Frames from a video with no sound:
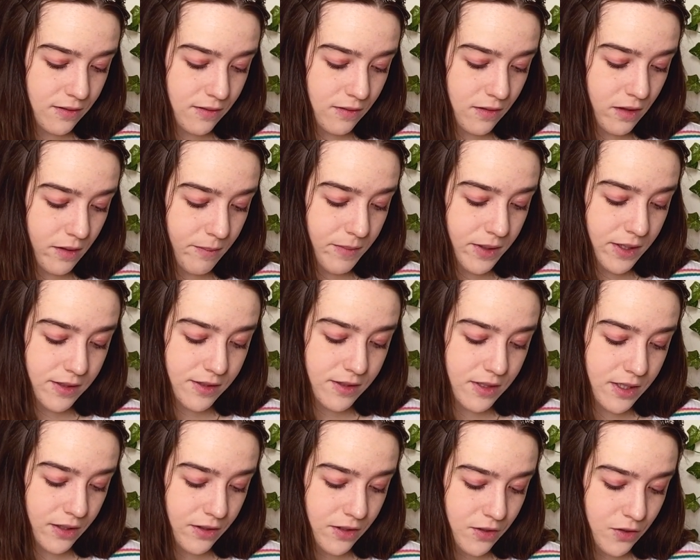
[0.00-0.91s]
The myths
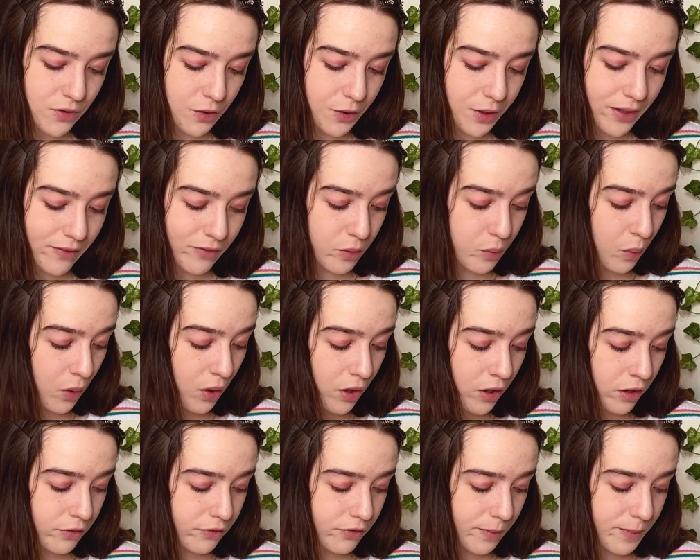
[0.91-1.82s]
tell the story of the
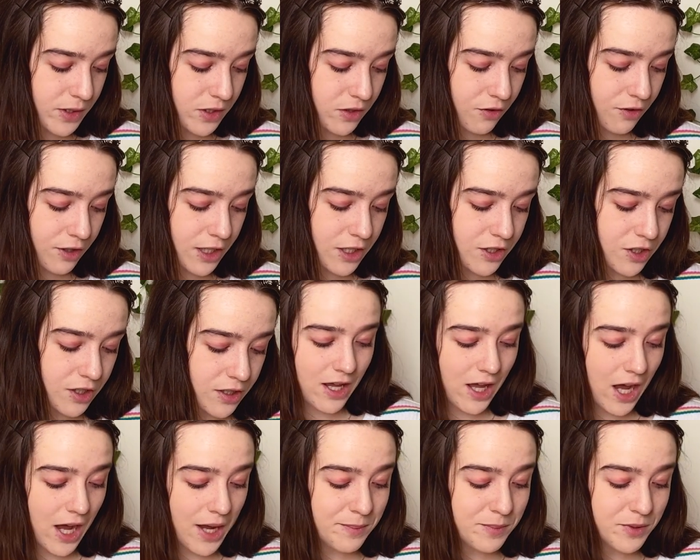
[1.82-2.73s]
world from its creation
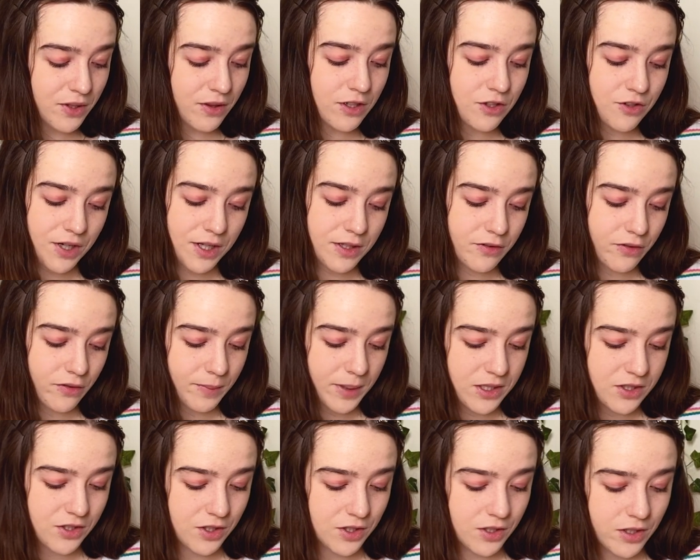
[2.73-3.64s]
up to the
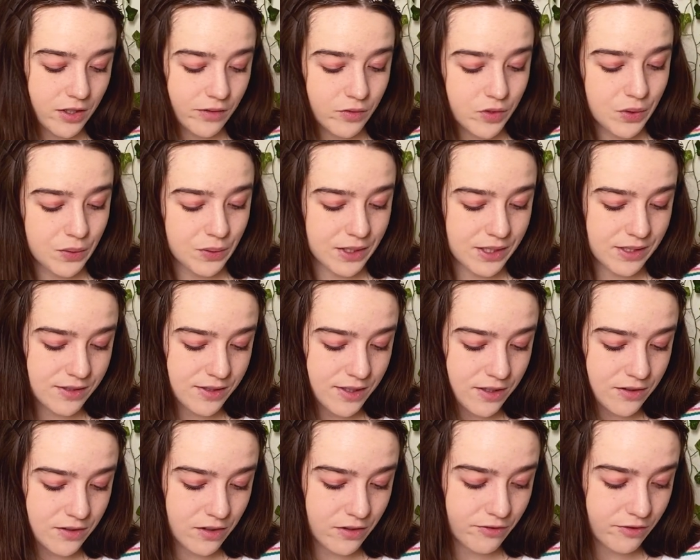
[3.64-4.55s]
transformation of Julius
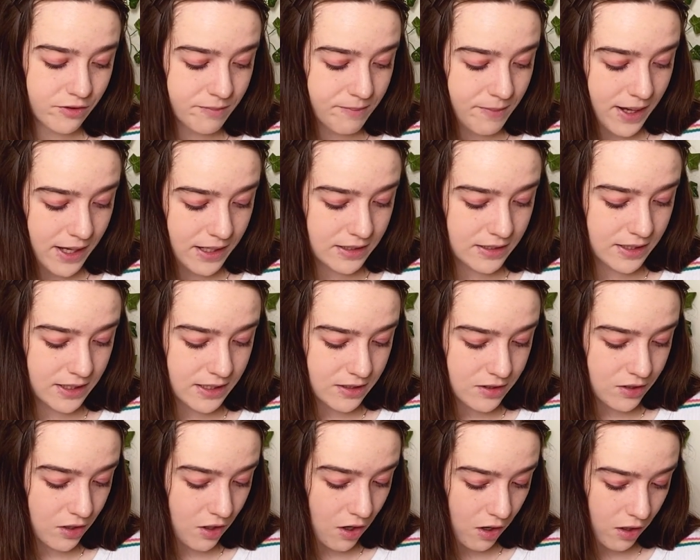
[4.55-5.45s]
Caesar from man into
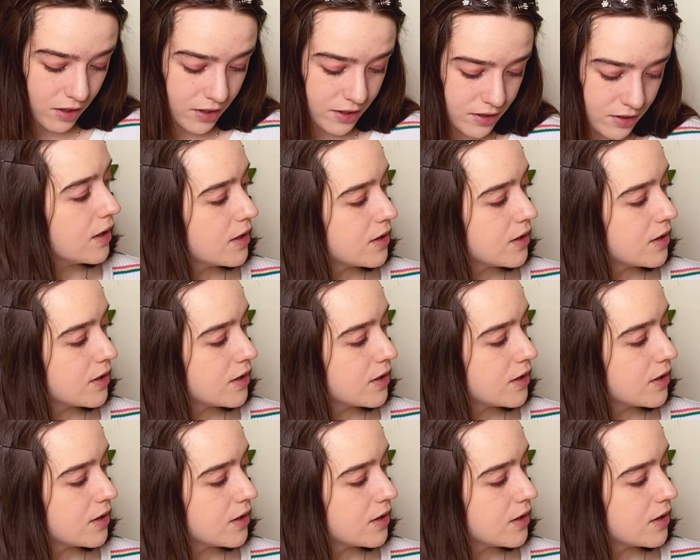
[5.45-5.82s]
God.